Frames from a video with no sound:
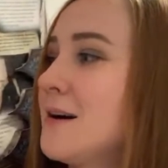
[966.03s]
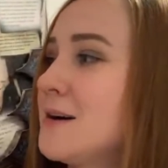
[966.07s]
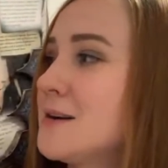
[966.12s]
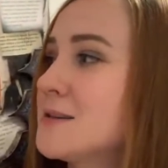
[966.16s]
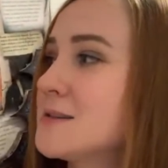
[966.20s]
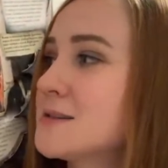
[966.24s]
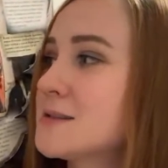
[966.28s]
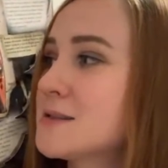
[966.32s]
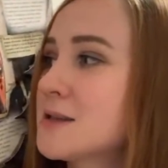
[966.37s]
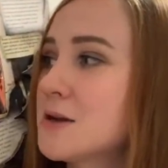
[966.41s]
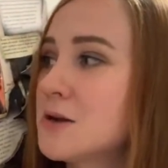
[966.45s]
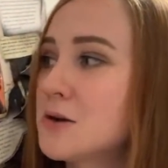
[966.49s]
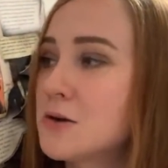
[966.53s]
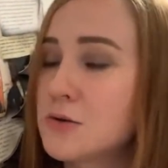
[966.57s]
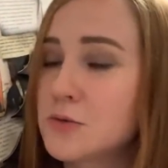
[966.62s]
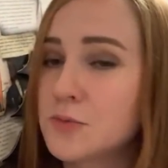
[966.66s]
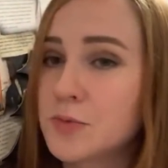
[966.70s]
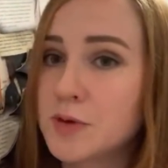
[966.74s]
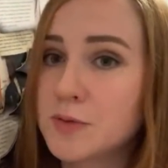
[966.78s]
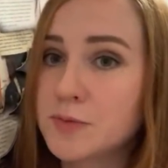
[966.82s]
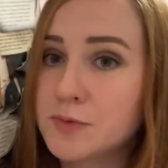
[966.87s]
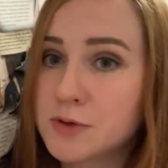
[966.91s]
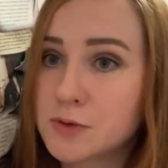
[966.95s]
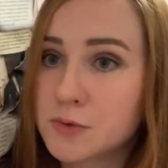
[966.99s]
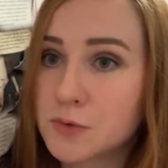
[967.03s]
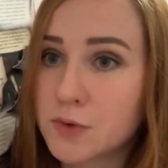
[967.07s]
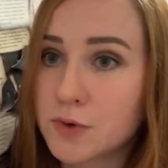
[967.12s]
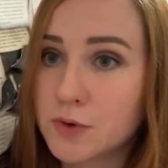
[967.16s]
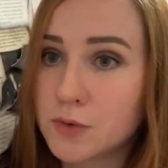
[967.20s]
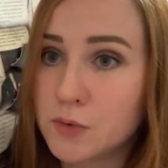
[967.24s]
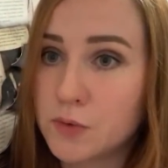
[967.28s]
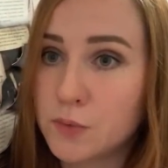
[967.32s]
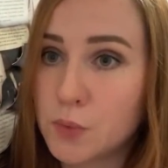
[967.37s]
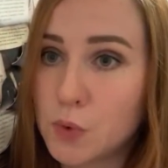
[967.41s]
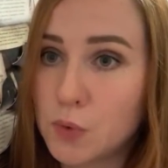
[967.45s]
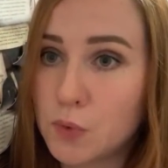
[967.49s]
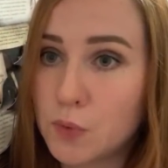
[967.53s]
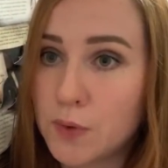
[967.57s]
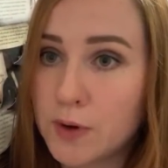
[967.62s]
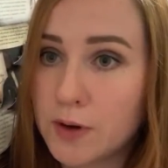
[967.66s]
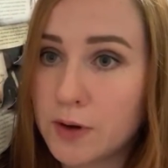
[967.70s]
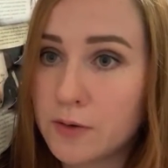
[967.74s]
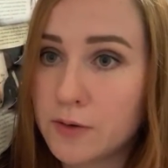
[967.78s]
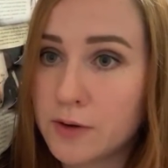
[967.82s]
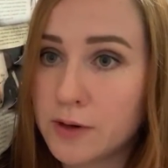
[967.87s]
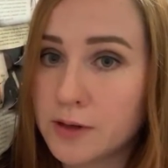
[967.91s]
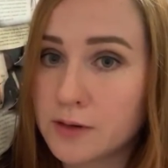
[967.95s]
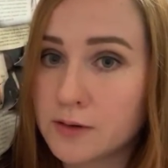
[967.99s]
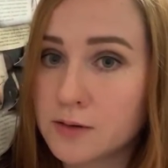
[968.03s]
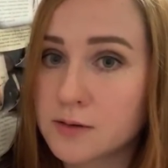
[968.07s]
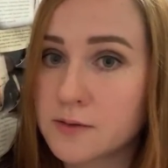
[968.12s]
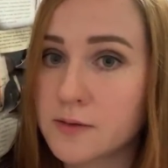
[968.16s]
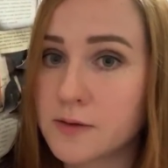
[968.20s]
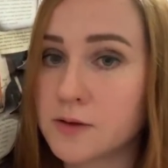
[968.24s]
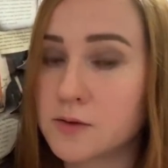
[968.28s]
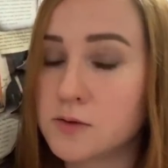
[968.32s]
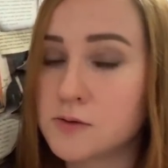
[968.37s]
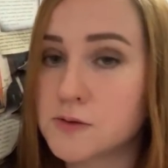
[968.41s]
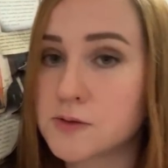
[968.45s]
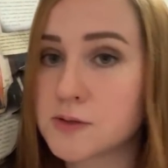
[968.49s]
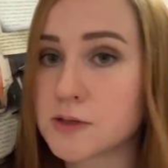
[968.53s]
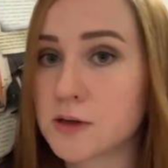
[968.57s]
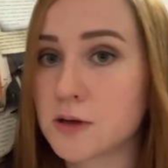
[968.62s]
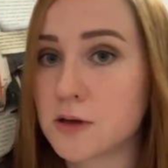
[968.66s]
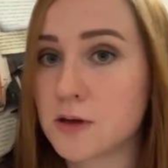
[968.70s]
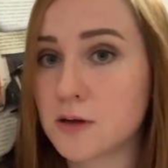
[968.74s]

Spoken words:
So people were wearing those